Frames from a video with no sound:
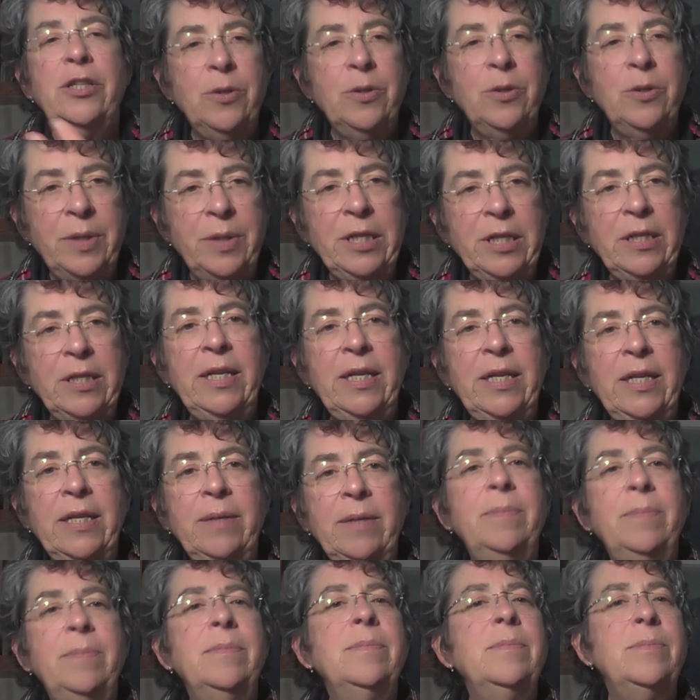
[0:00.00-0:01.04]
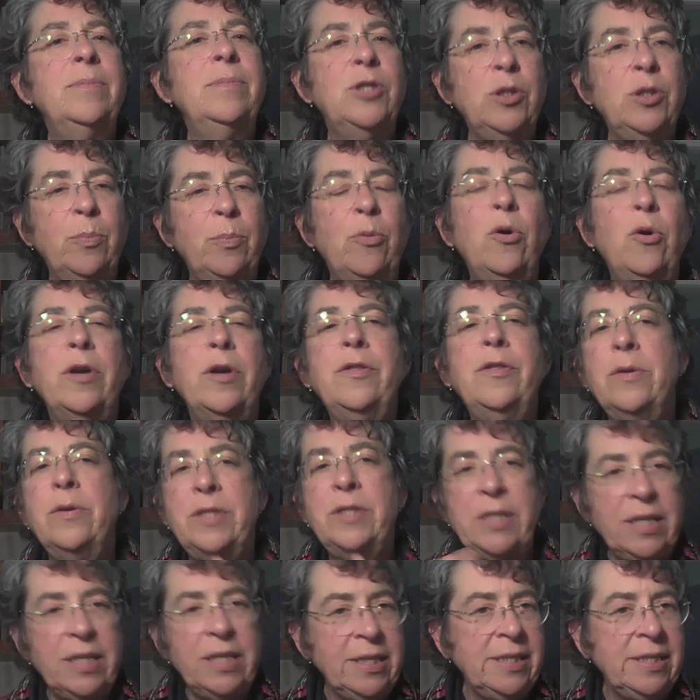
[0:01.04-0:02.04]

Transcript: to really support those